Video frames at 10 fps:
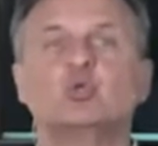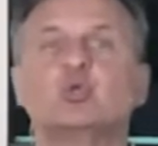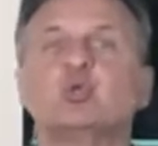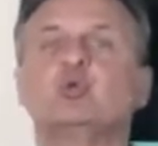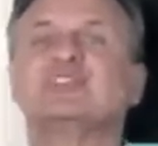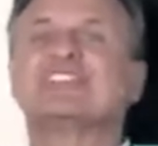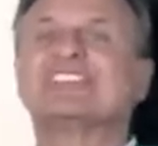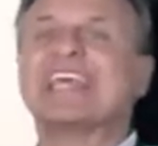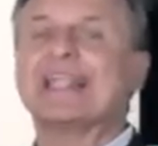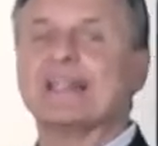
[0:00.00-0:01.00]
To
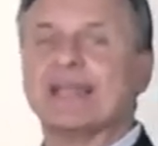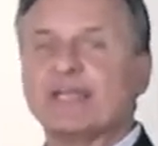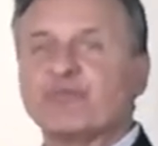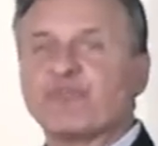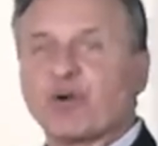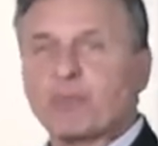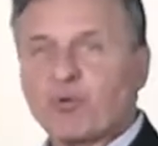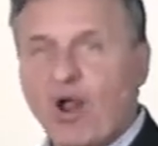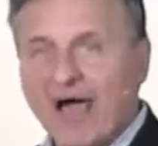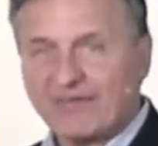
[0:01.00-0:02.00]
sell it for
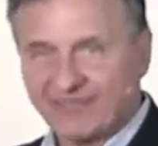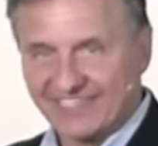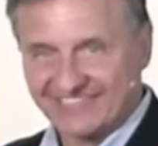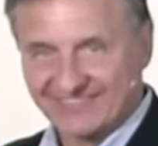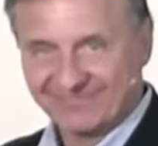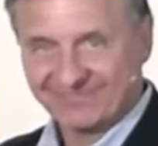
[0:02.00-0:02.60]
profit.